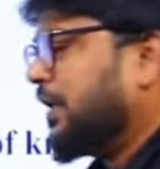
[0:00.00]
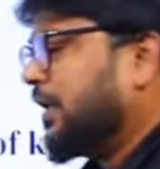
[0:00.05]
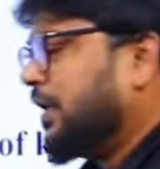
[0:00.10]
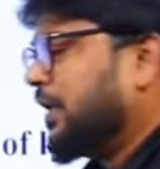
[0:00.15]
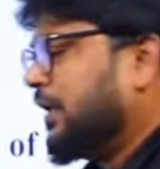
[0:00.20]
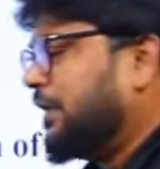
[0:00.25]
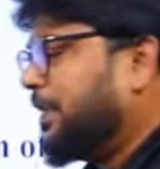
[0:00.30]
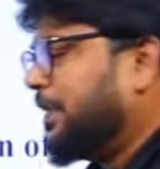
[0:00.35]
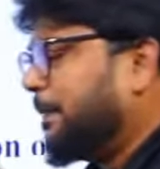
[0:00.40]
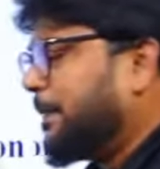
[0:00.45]

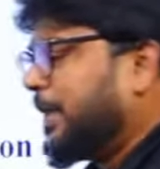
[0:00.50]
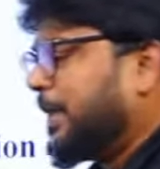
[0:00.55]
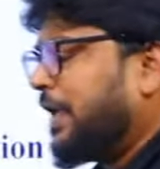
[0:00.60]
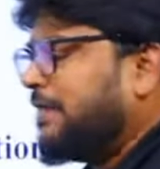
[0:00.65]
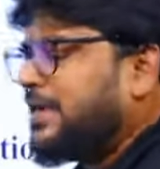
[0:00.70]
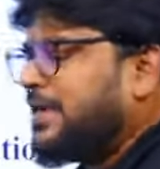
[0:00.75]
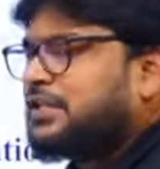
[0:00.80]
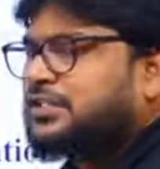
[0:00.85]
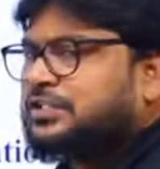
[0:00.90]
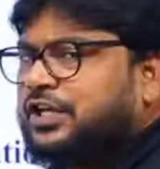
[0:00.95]
in the
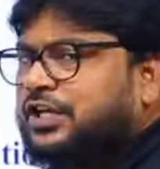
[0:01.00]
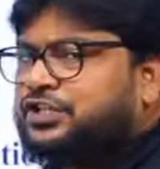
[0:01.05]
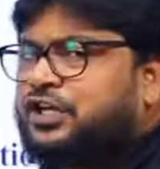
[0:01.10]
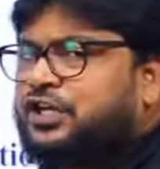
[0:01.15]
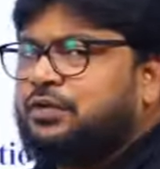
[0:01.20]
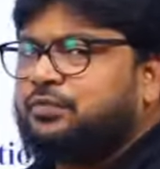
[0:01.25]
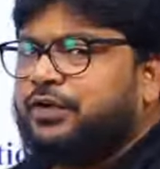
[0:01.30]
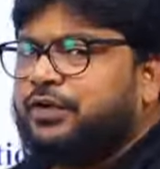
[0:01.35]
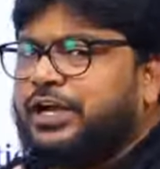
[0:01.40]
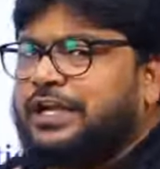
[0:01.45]
previous
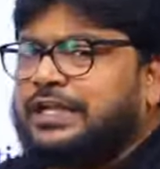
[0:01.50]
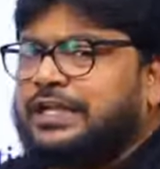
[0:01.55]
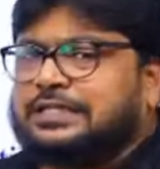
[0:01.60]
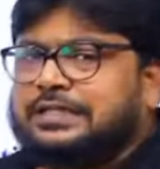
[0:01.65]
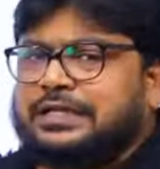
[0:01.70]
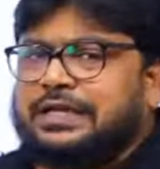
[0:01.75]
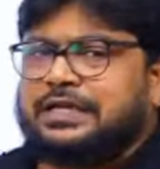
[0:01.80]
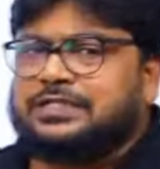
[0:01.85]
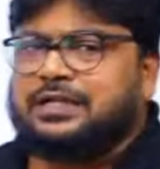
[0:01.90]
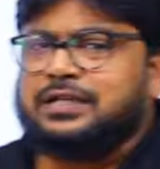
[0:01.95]
session, we
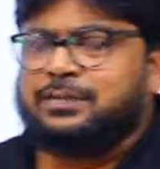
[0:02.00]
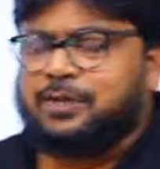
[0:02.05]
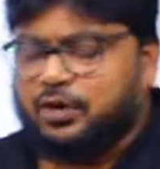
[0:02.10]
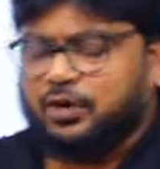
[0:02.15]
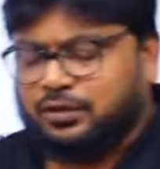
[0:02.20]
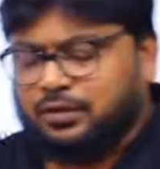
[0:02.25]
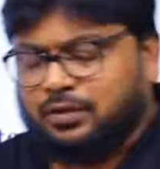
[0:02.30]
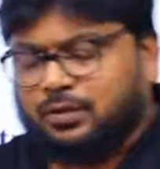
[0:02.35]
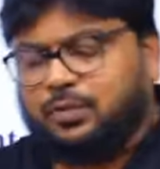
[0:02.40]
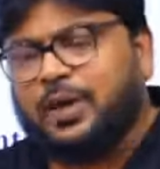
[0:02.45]
discussed
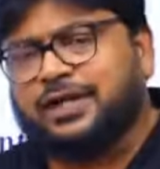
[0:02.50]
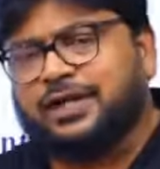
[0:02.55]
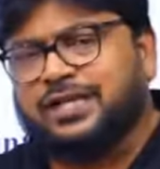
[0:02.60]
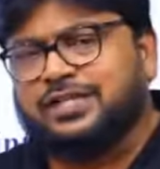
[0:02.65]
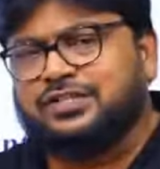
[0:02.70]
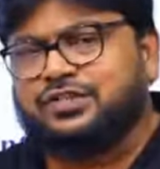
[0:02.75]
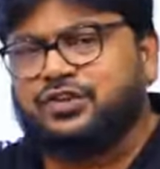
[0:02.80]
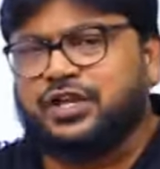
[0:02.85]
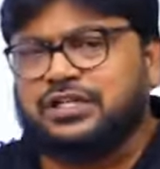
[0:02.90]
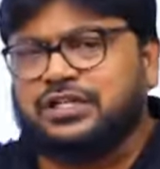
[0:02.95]
about what is
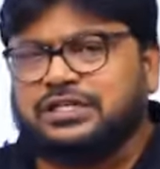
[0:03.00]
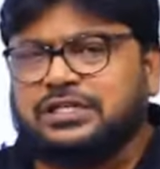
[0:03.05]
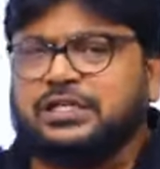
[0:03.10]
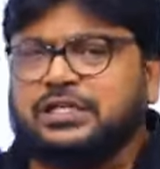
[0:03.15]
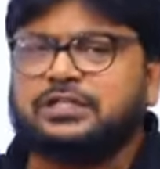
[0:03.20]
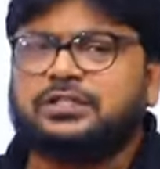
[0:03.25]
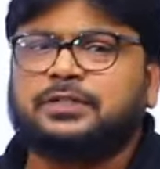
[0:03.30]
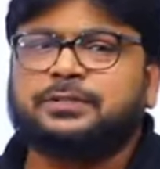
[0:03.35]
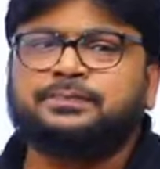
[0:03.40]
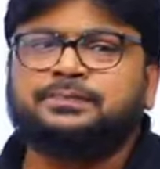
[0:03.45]
research
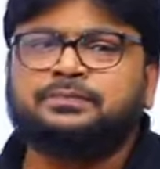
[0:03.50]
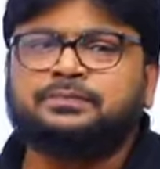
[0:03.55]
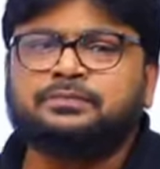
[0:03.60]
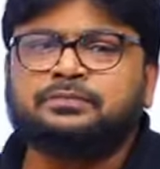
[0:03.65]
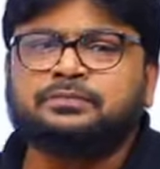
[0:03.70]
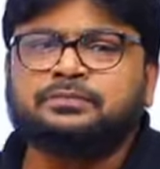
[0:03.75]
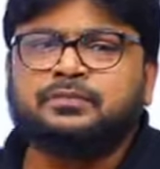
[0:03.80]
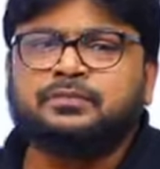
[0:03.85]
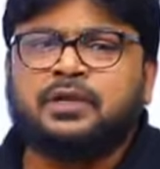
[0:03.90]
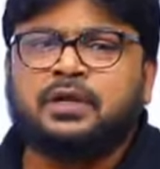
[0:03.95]

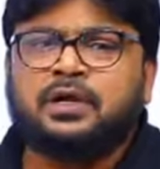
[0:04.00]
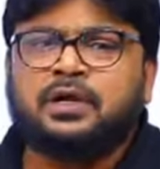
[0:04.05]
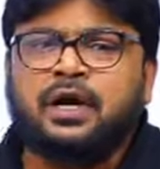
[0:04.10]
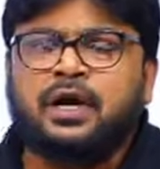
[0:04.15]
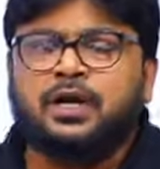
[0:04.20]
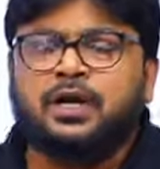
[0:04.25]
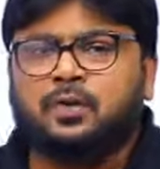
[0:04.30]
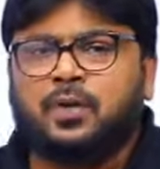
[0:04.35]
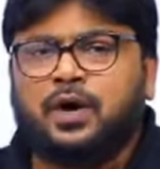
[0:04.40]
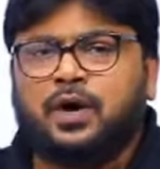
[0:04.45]

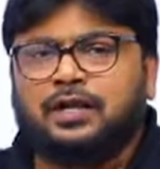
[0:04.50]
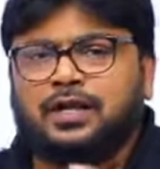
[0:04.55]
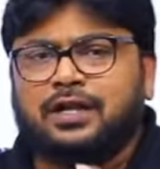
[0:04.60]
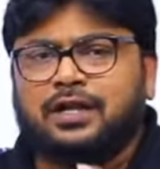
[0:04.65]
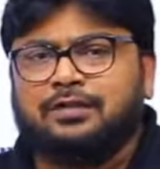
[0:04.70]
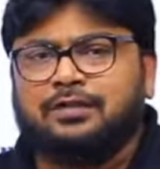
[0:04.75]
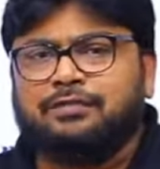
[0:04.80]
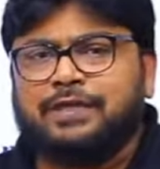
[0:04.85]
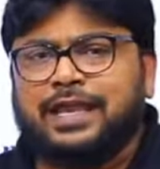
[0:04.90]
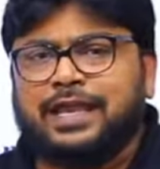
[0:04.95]
and what
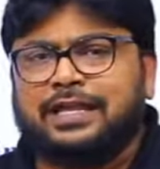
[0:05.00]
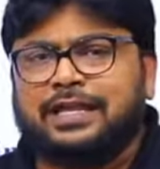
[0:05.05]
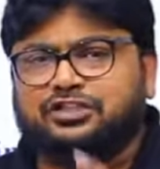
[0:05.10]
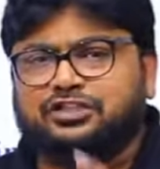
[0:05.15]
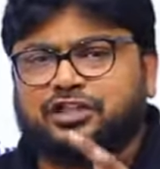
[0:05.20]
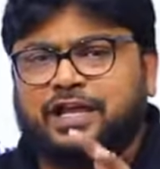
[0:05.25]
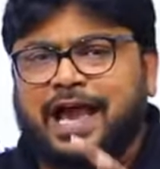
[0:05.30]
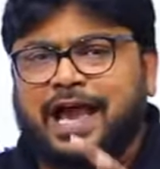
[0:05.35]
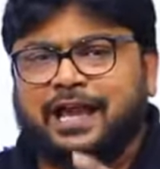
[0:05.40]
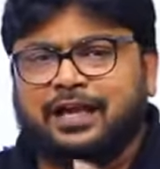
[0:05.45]
are the various
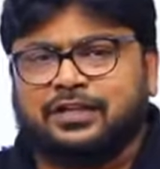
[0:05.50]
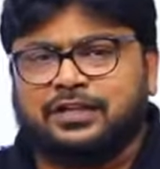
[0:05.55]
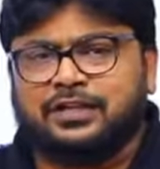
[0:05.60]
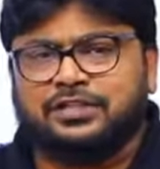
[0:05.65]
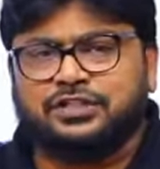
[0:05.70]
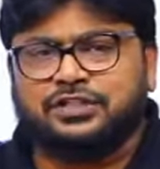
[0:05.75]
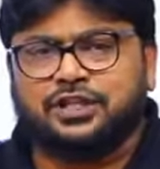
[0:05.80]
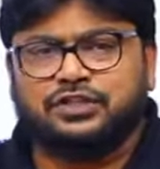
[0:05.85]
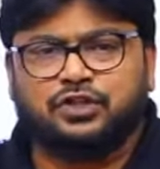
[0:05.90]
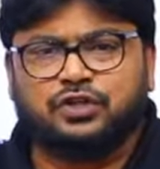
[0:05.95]

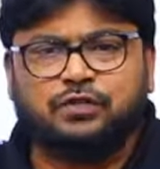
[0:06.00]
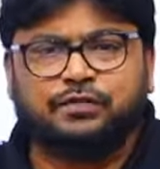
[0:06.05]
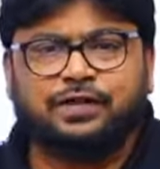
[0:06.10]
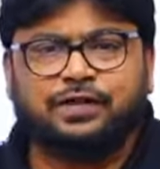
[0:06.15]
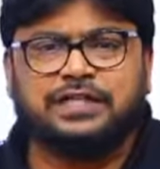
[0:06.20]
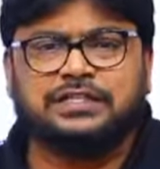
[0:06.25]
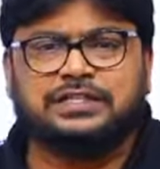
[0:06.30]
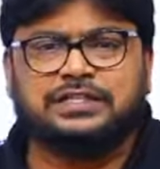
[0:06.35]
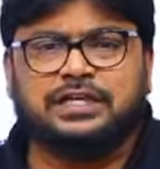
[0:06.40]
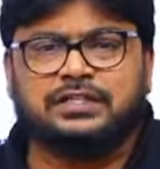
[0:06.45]
characteristics of
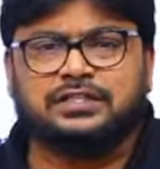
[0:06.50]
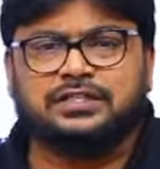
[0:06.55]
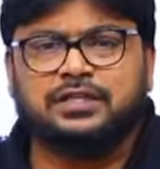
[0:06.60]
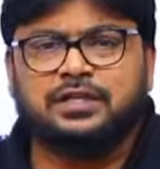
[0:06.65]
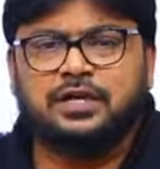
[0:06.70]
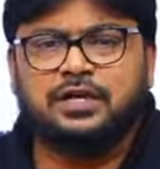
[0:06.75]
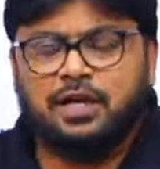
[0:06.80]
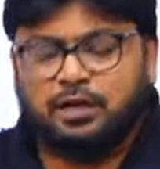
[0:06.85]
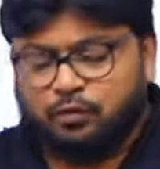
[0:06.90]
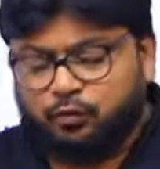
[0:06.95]
research,
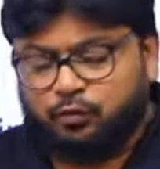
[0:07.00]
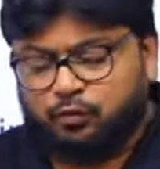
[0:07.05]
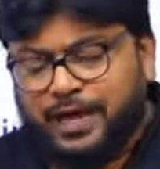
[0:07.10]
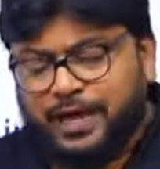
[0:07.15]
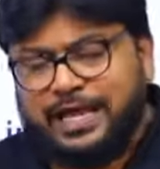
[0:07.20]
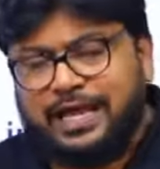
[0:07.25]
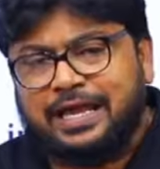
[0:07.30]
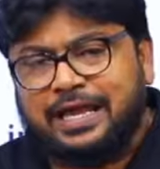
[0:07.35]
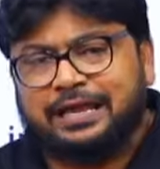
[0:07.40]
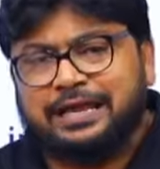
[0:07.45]
why
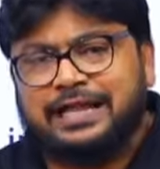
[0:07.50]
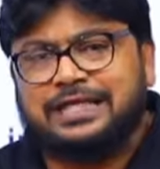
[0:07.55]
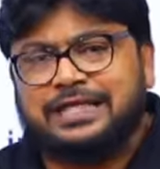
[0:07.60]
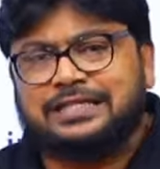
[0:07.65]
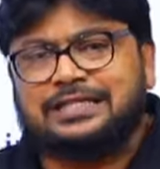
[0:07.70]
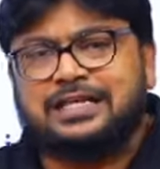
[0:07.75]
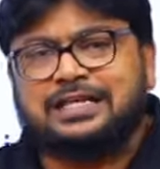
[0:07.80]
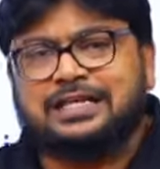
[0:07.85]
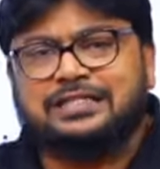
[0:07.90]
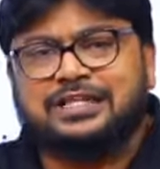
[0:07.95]

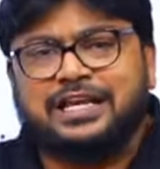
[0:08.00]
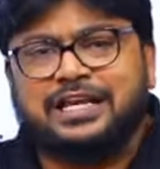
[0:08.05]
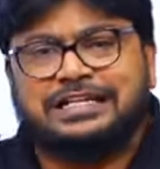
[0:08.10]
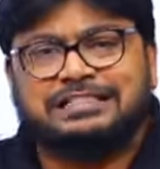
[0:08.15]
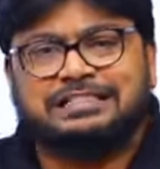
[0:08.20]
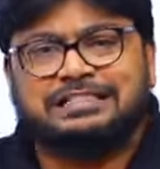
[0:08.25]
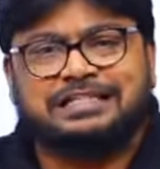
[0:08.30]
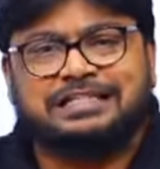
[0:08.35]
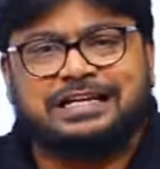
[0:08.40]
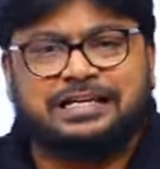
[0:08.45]
research is
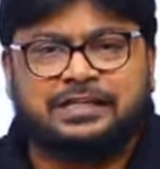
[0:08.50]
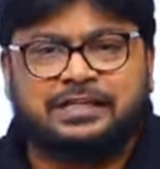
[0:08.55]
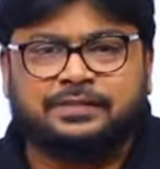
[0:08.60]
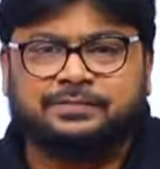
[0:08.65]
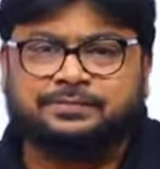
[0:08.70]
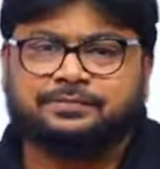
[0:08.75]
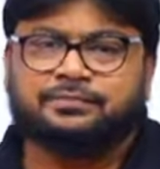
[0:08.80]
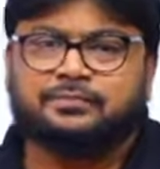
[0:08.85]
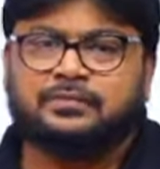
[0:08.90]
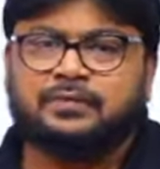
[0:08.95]
done.
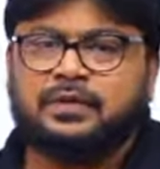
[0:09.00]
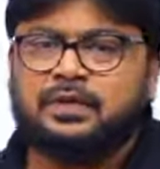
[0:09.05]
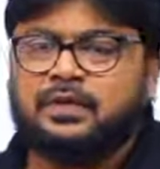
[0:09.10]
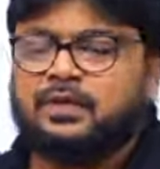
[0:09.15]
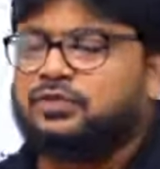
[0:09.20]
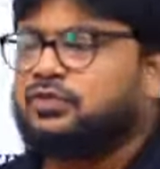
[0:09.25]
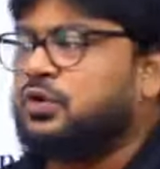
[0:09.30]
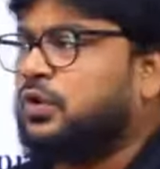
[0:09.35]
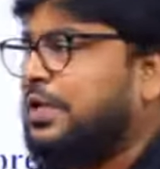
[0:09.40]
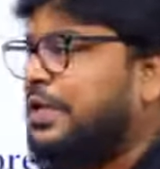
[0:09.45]

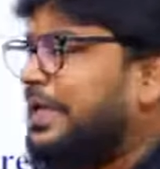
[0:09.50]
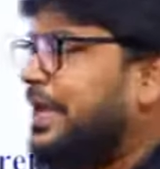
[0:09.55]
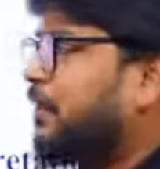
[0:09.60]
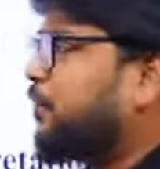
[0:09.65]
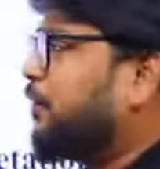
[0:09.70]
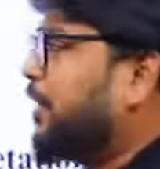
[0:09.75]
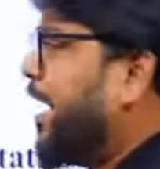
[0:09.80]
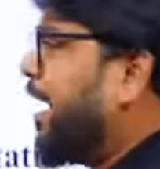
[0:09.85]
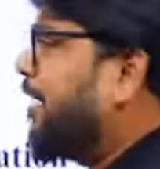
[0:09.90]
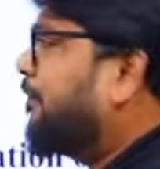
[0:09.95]
So here
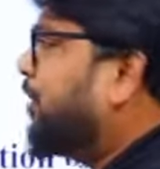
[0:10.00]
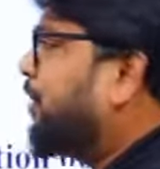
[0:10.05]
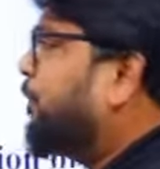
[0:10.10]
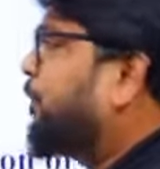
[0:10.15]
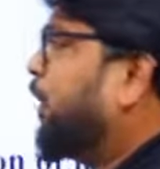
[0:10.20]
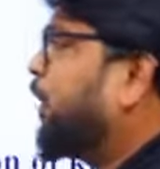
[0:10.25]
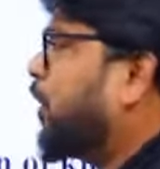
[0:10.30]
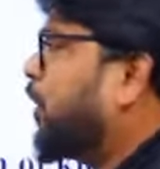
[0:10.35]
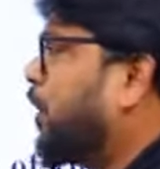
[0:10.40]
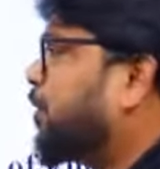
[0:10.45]
we have
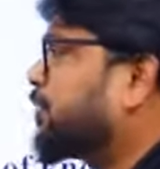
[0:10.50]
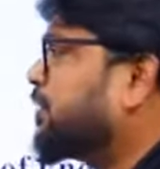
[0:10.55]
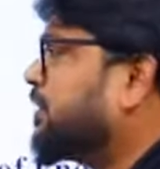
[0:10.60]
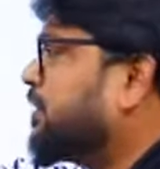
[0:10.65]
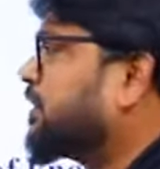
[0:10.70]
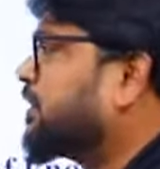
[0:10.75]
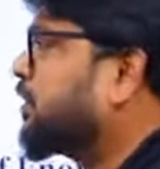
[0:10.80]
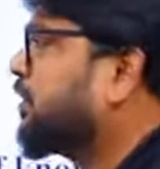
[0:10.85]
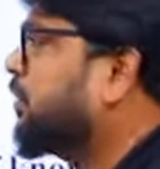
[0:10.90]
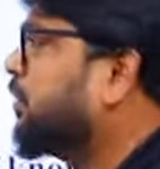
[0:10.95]
different
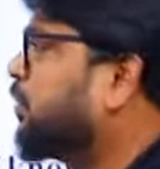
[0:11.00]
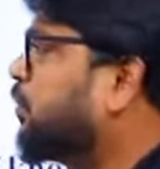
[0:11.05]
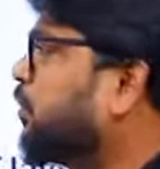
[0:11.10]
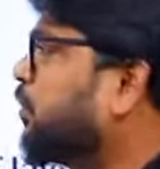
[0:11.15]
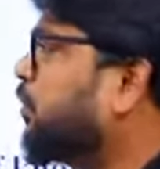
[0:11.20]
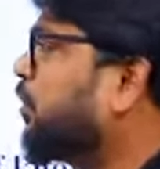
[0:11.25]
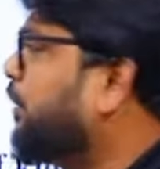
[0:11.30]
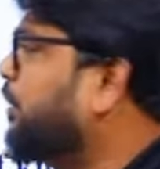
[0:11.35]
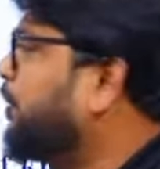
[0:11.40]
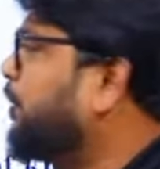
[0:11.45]
options to
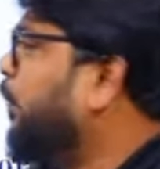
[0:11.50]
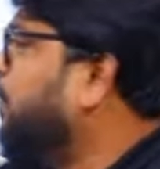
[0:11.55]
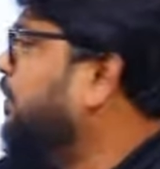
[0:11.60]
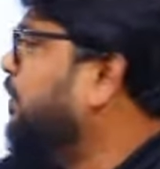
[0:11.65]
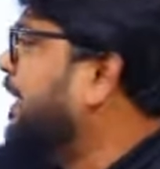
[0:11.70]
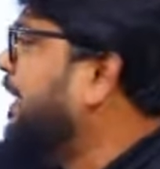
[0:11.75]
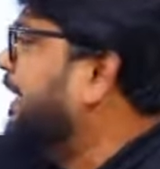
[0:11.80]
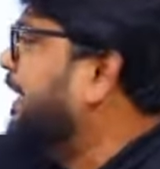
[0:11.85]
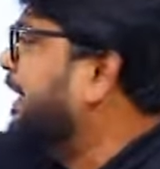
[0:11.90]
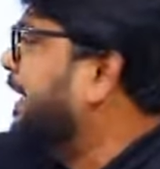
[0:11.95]
review the
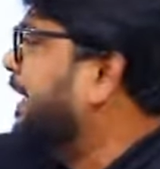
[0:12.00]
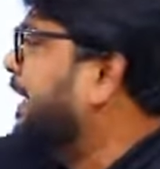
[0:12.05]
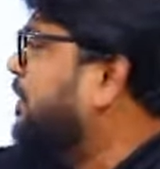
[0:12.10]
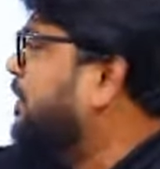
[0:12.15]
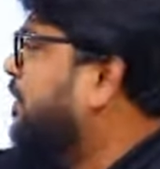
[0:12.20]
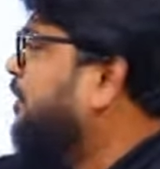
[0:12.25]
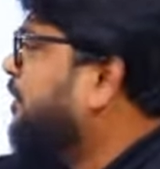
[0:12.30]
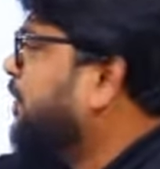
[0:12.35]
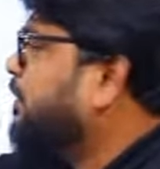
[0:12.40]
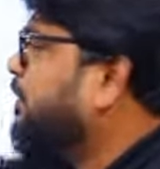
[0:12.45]

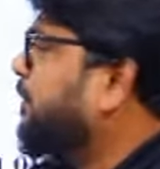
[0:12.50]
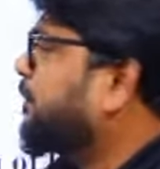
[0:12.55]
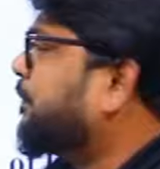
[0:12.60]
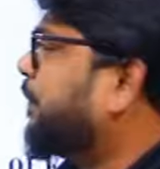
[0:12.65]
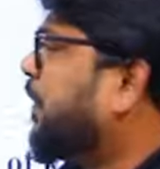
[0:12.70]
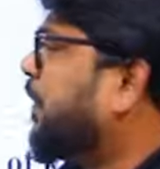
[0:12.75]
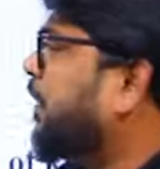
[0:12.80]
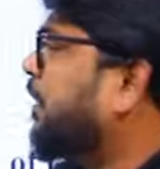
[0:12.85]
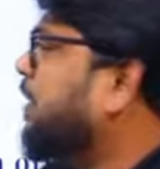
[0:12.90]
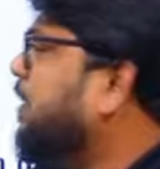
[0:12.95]
literature. First of all,